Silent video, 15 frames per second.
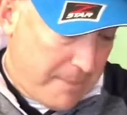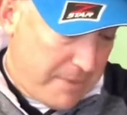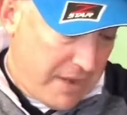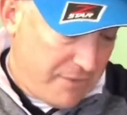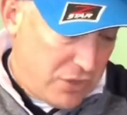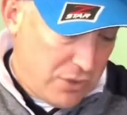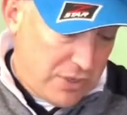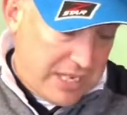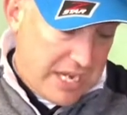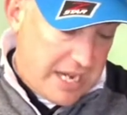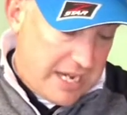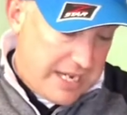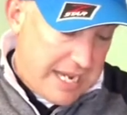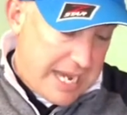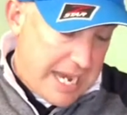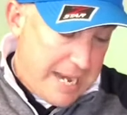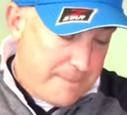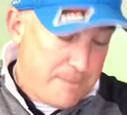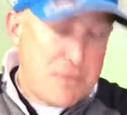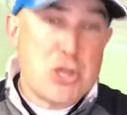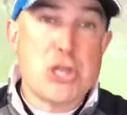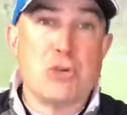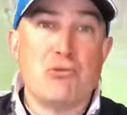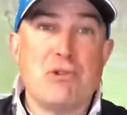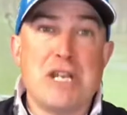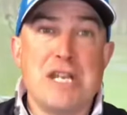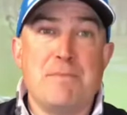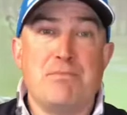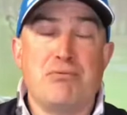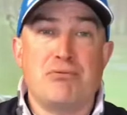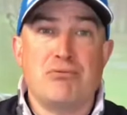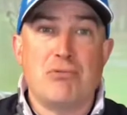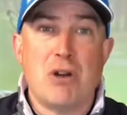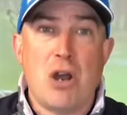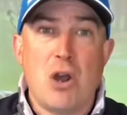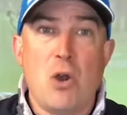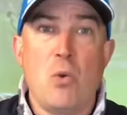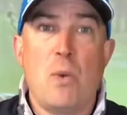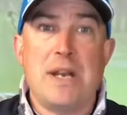If you get an M3 Pro,